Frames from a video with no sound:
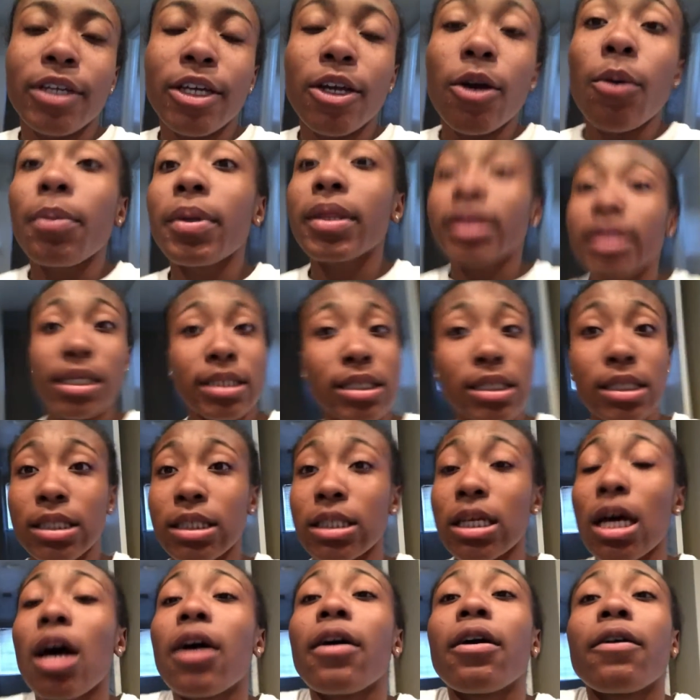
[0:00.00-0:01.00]
video, but this
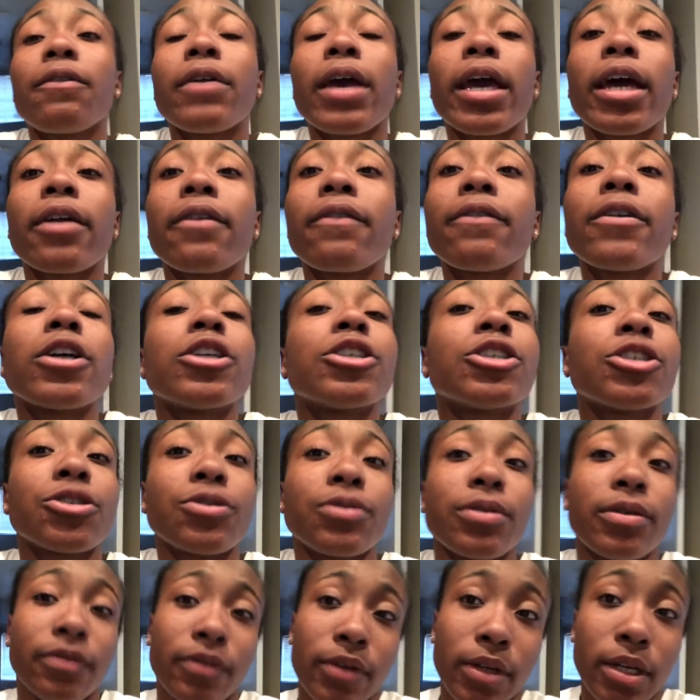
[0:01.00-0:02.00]
is an
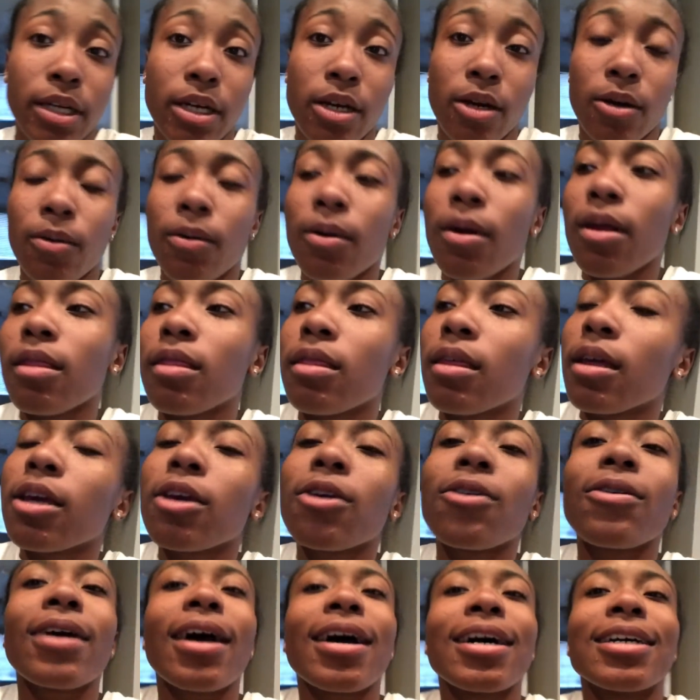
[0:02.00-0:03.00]
anniversary video.
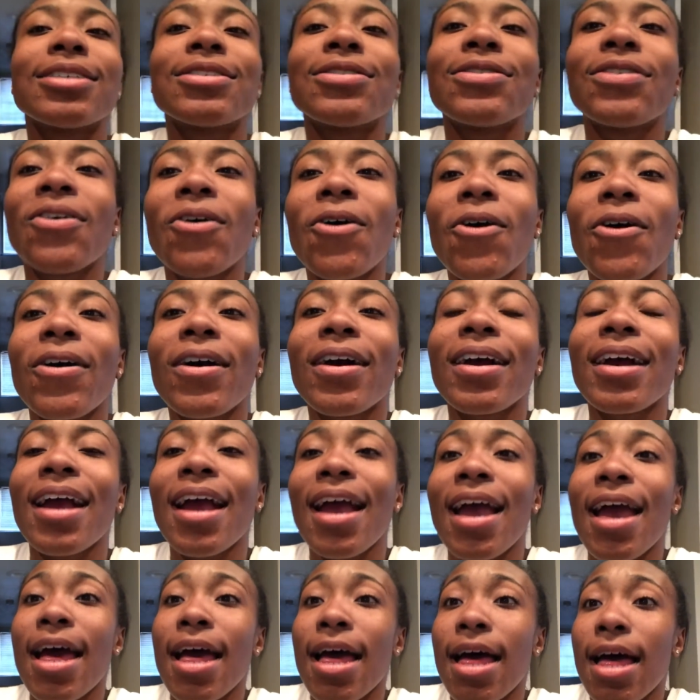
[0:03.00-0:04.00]
Thank you guys for
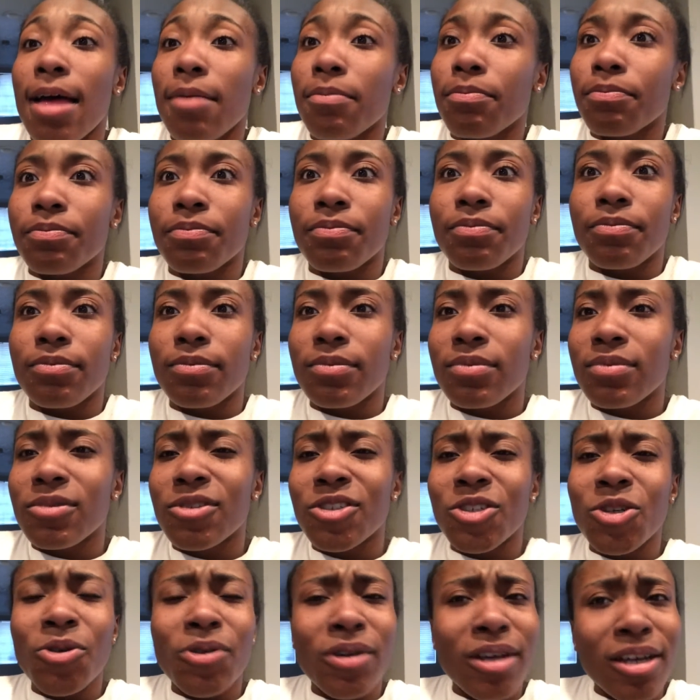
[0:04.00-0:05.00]

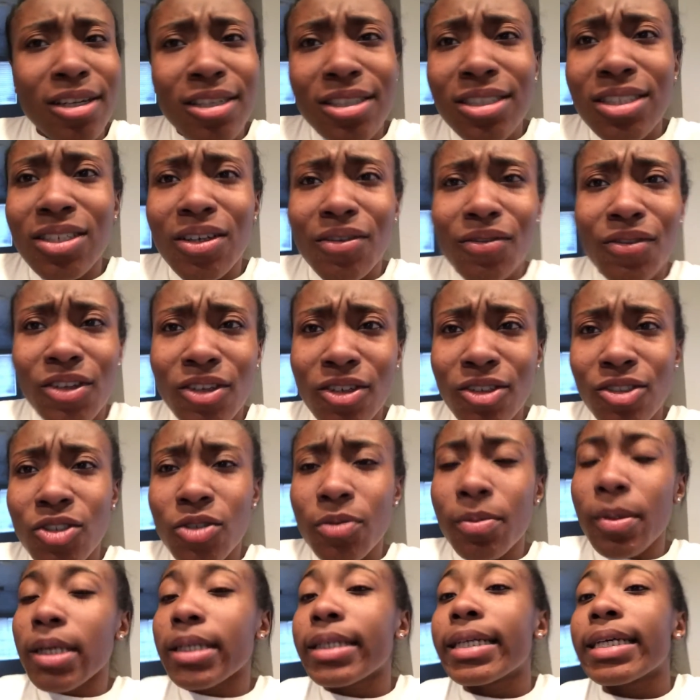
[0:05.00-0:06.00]
two years of
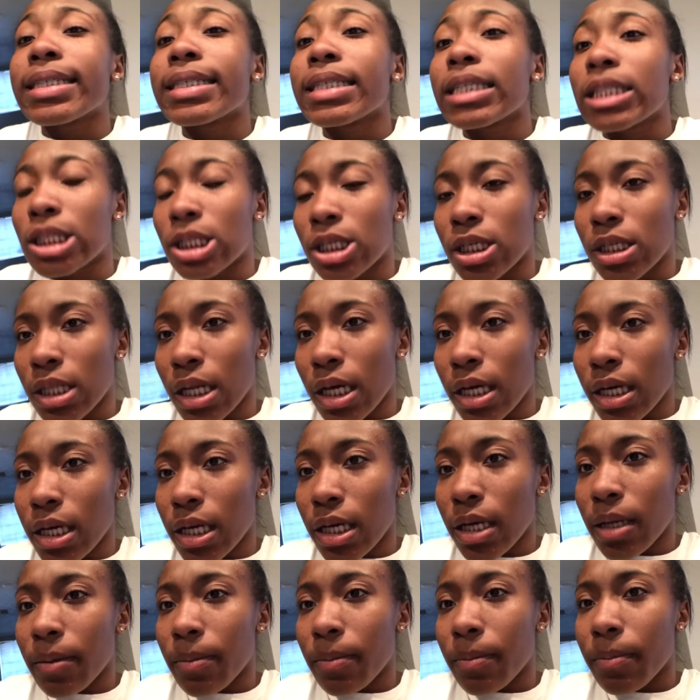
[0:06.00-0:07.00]
YouTube. It doesn't look like
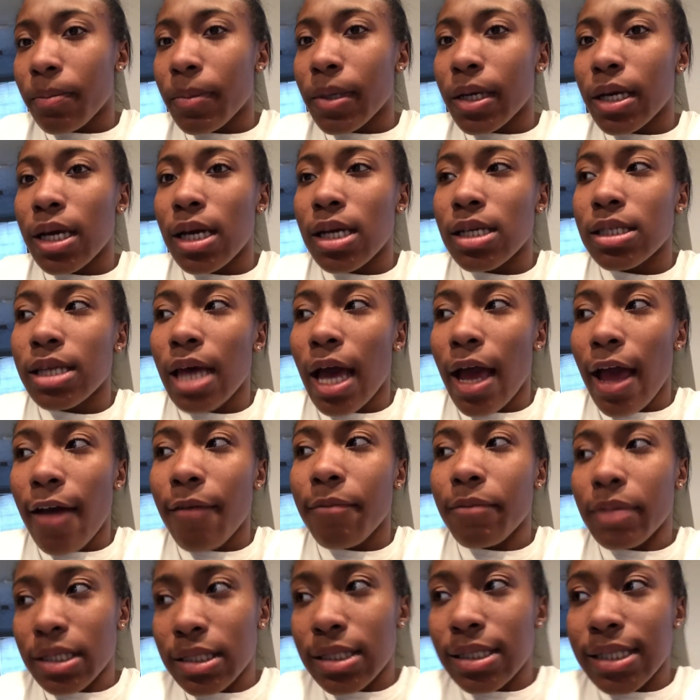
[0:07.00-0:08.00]
it because I
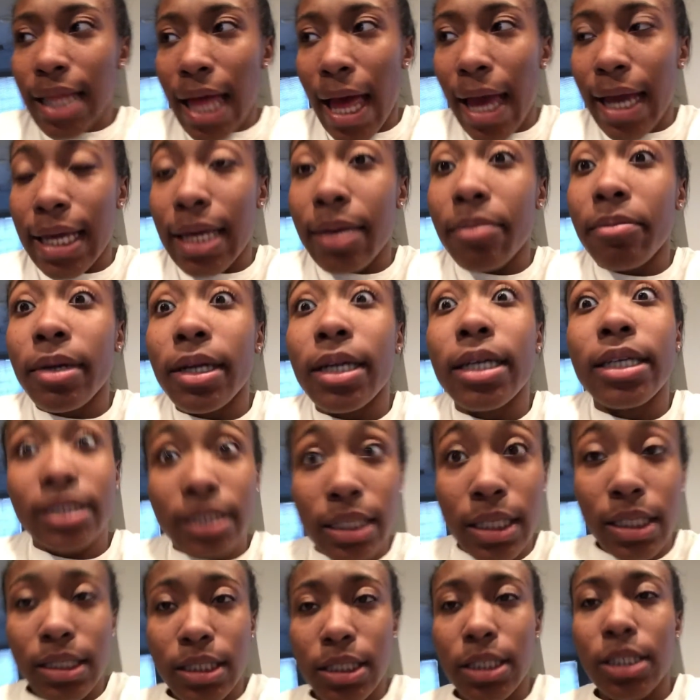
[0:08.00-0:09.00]
have been slacking, but
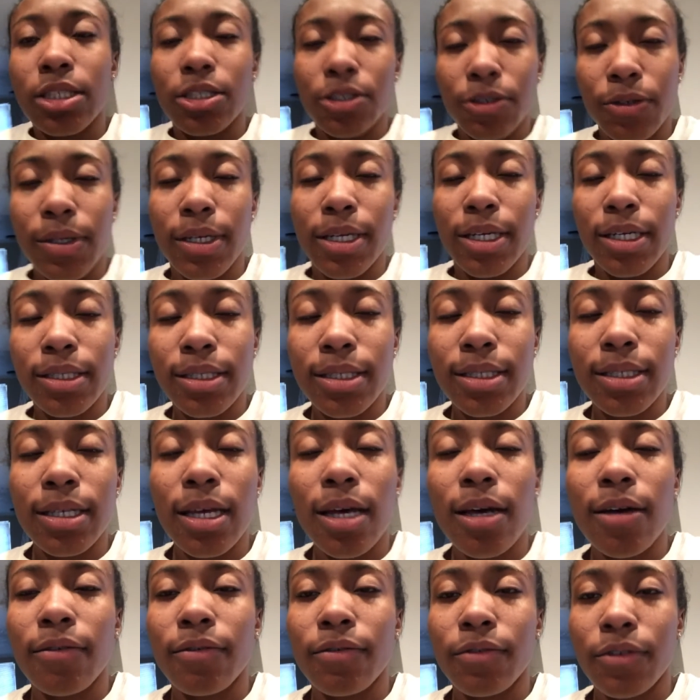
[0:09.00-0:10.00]
it is two years
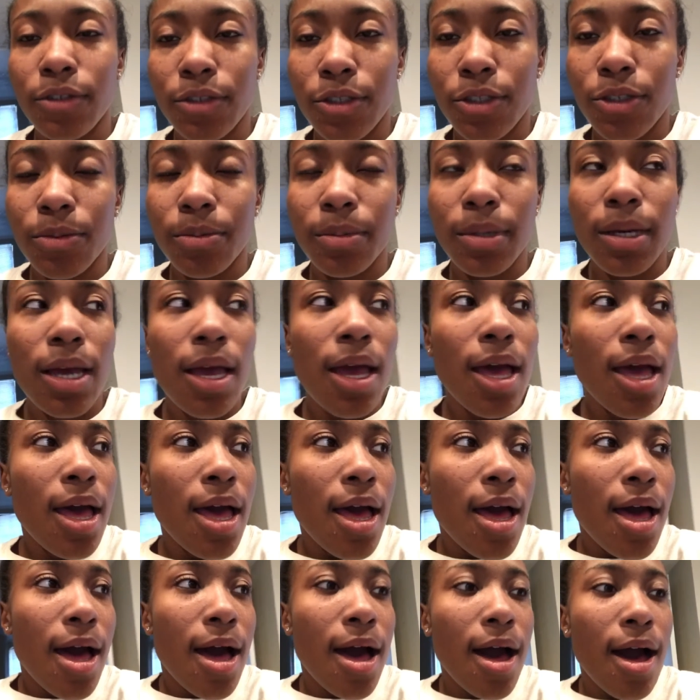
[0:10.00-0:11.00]
of YouTube.
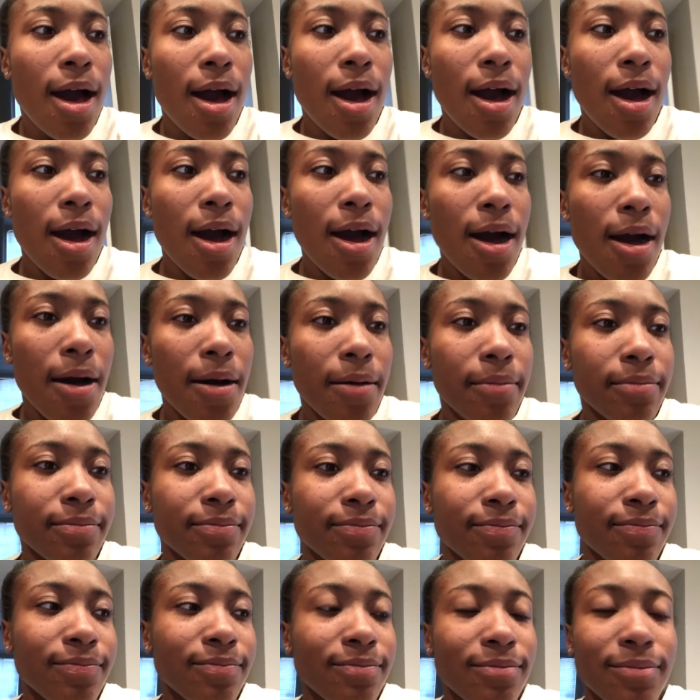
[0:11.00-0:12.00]

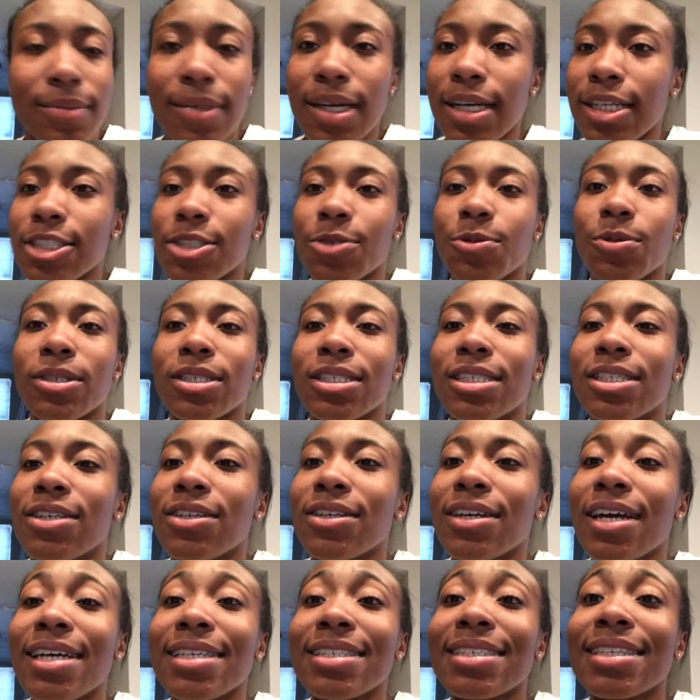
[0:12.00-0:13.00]
Um, I just want to tell
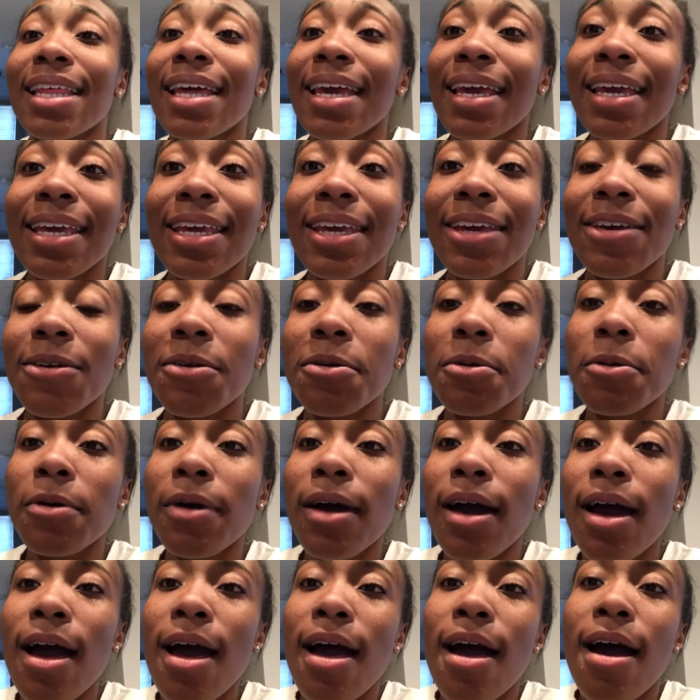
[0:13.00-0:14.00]
you guys thank
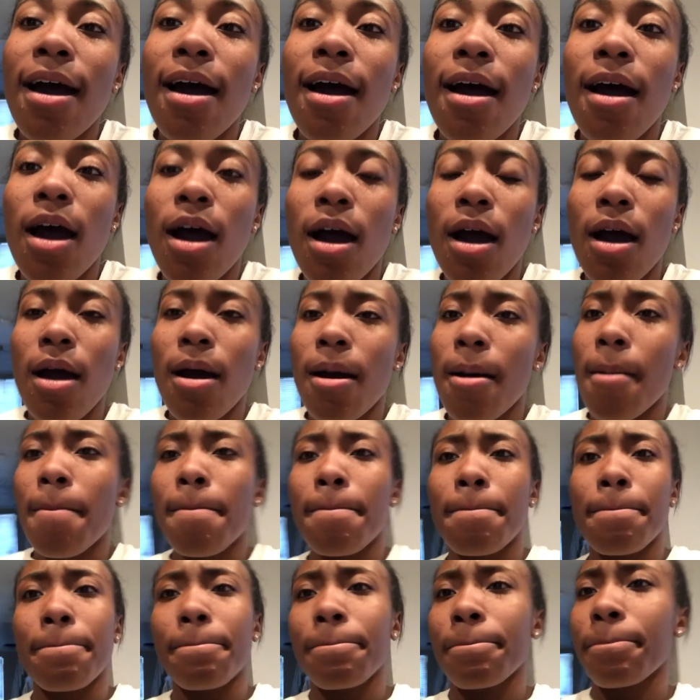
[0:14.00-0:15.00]
you.
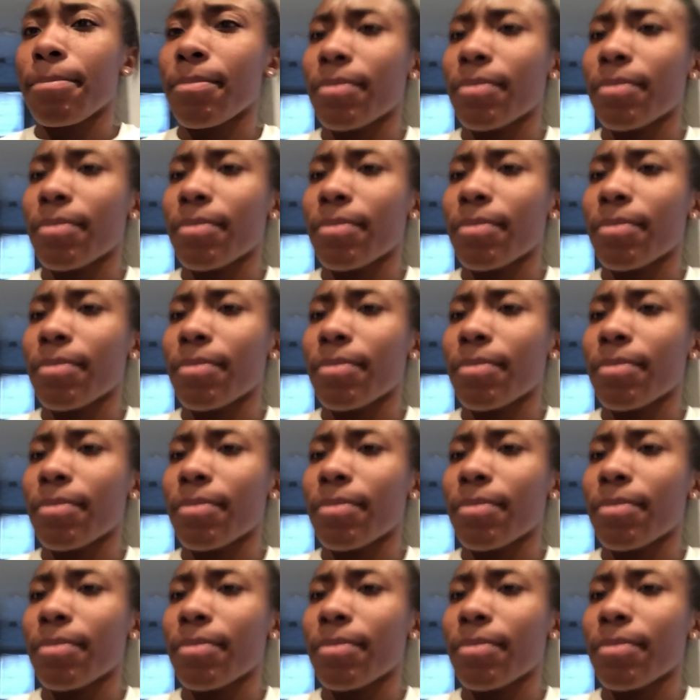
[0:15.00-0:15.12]
Um,